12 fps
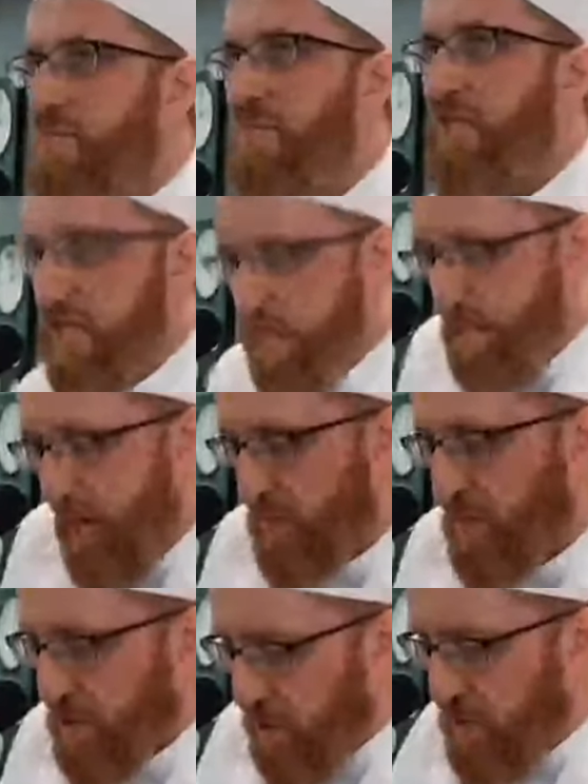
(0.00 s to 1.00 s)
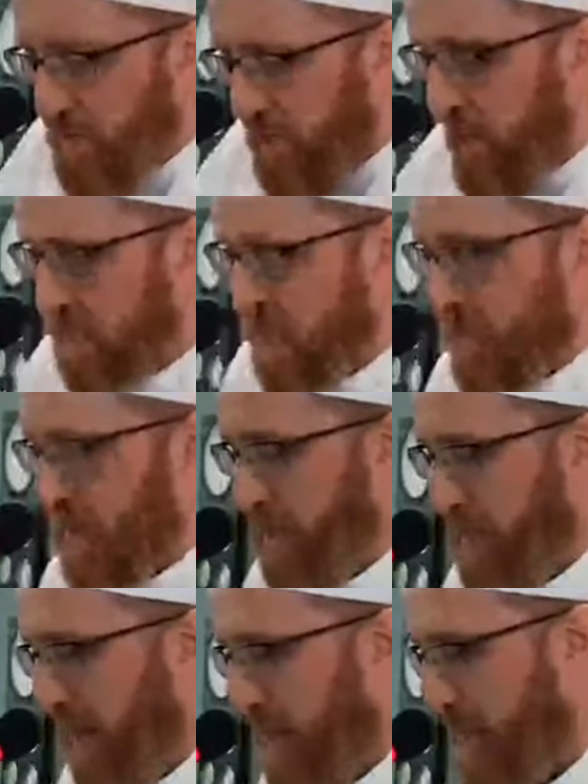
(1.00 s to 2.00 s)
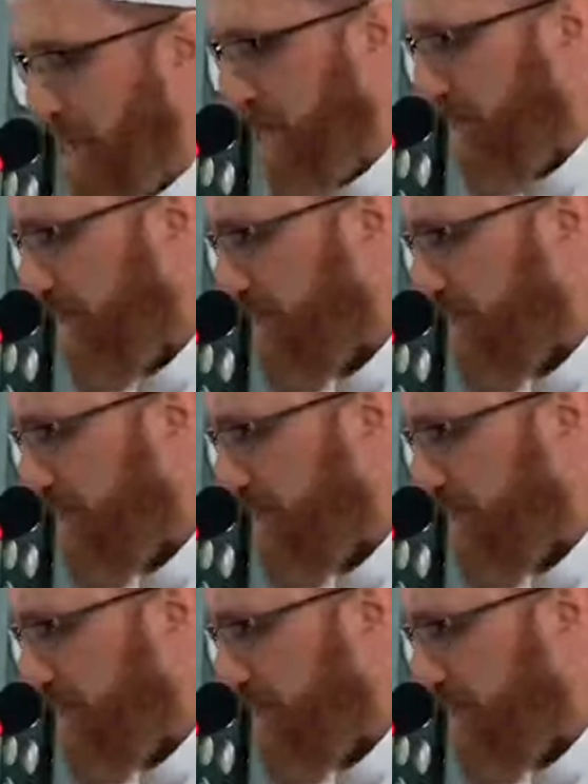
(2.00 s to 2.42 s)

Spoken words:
But then the end result, what happened, ended up happening.